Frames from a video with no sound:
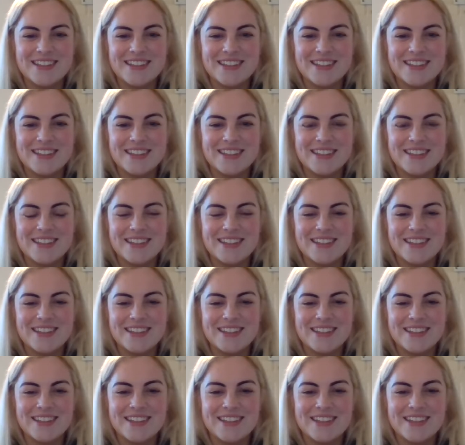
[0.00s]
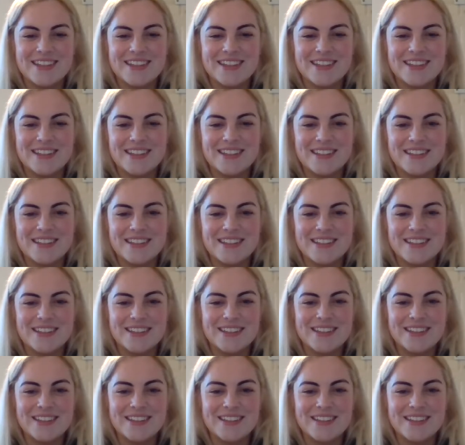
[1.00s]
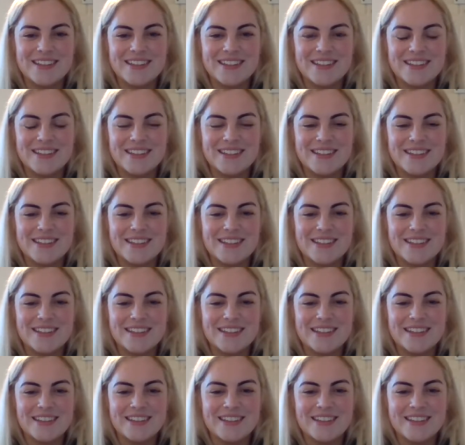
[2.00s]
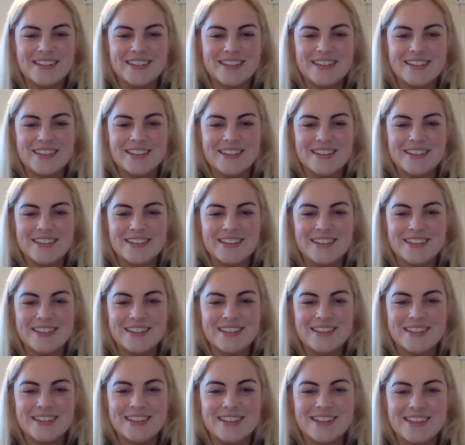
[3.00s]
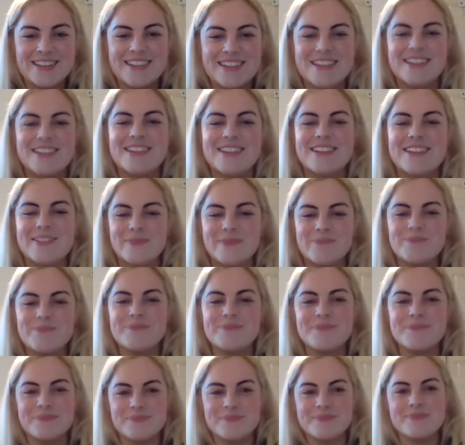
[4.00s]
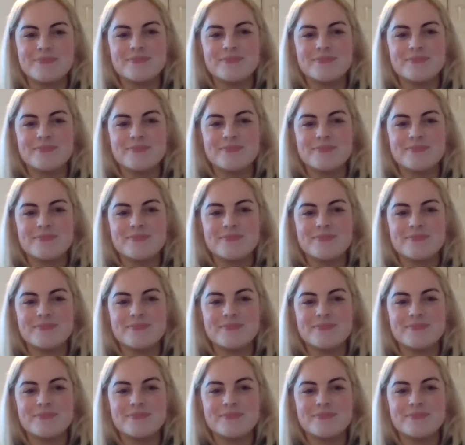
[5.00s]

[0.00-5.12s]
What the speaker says: The person shown says nothing.